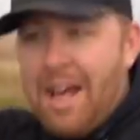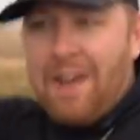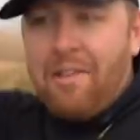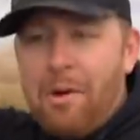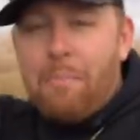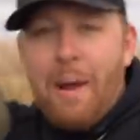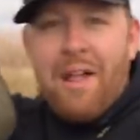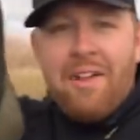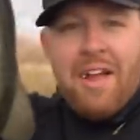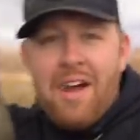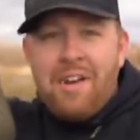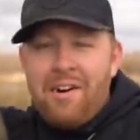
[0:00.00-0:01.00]
Got a little
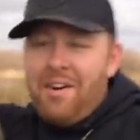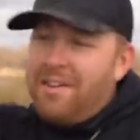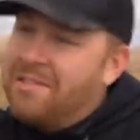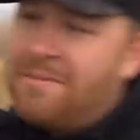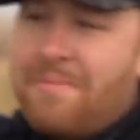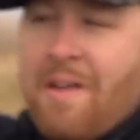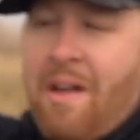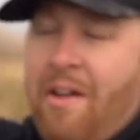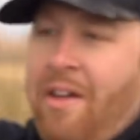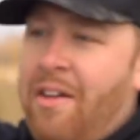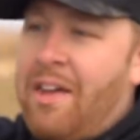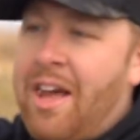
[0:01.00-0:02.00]
belly on her.
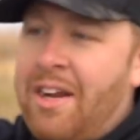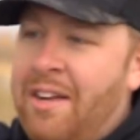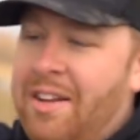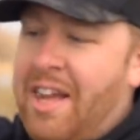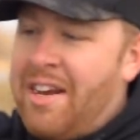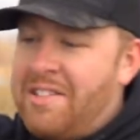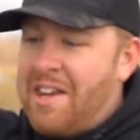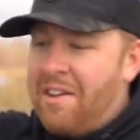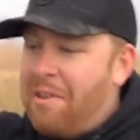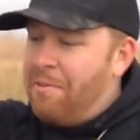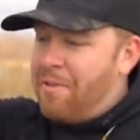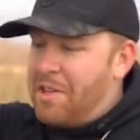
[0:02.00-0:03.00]
Gotta, gotta tell
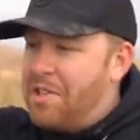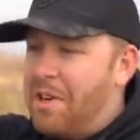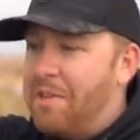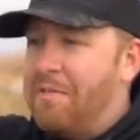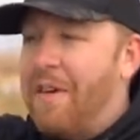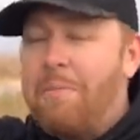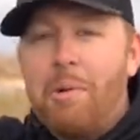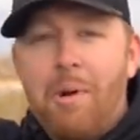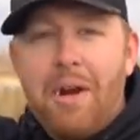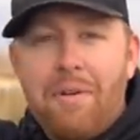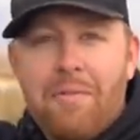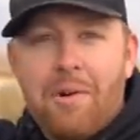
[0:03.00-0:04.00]
you, fishing in
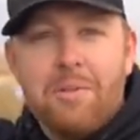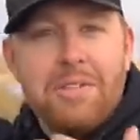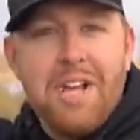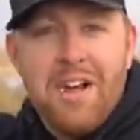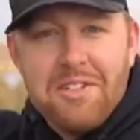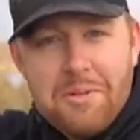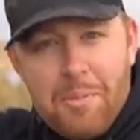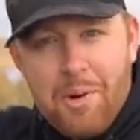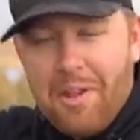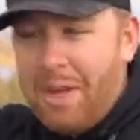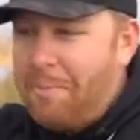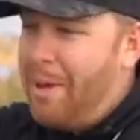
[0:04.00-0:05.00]
February for a Wisconsin boy
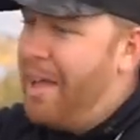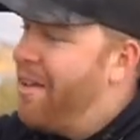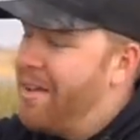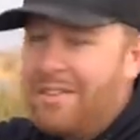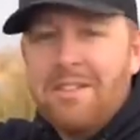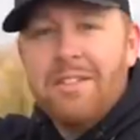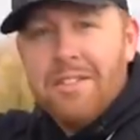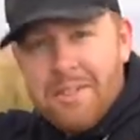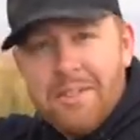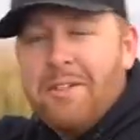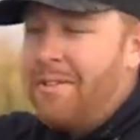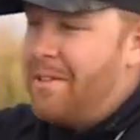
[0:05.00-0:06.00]
like me
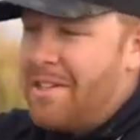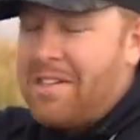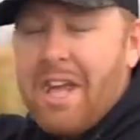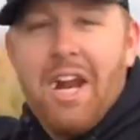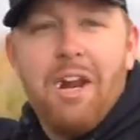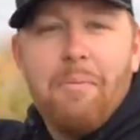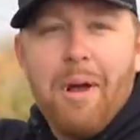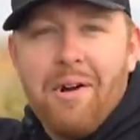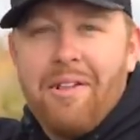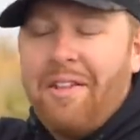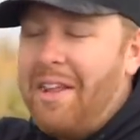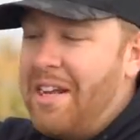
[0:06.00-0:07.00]
doesn't get any better
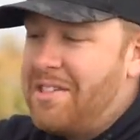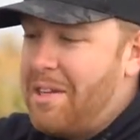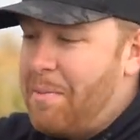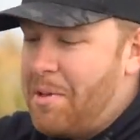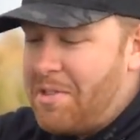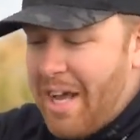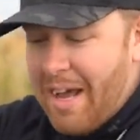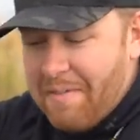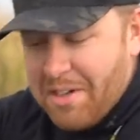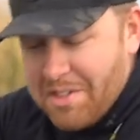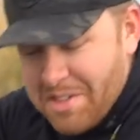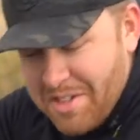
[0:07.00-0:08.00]
than this. I'm used to
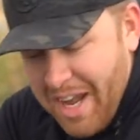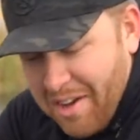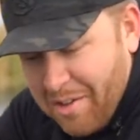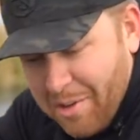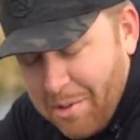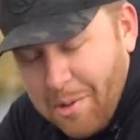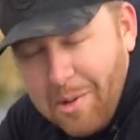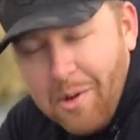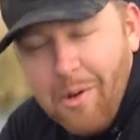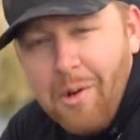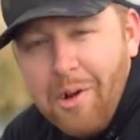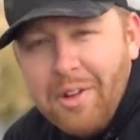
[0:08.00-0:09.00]
having to just dangle it through a
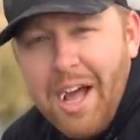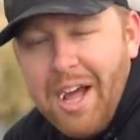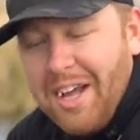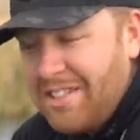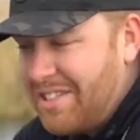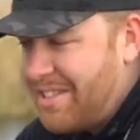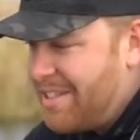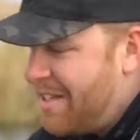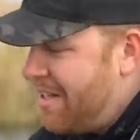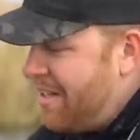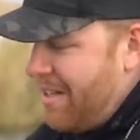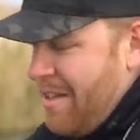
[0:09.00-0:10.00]
little hole in the ice
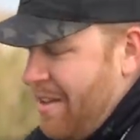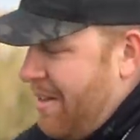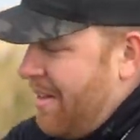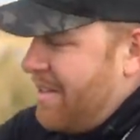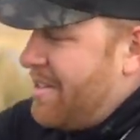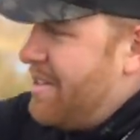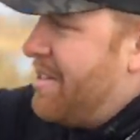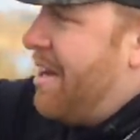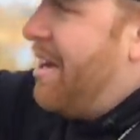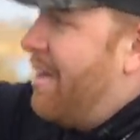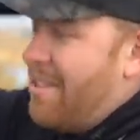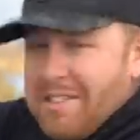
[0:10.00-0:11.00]
this is
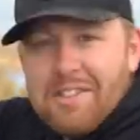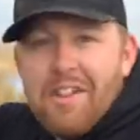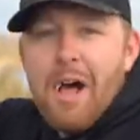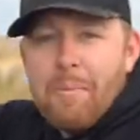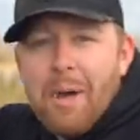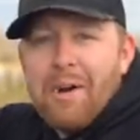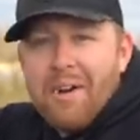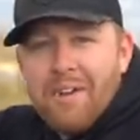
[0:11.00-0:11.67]
uh this is a lot better.